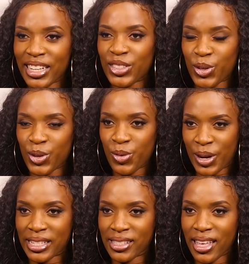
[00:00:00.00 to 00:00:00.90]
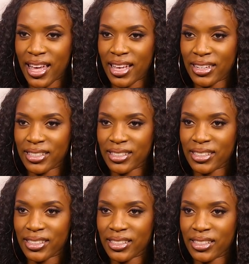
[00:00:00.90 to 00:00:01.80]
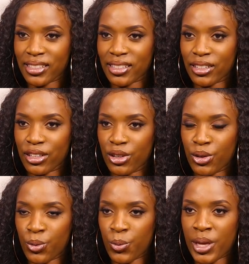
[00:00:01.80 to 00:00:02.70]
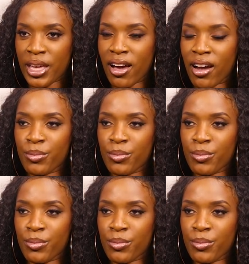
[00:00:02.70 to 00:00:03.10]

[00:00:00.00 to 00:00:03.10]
like to address that. We are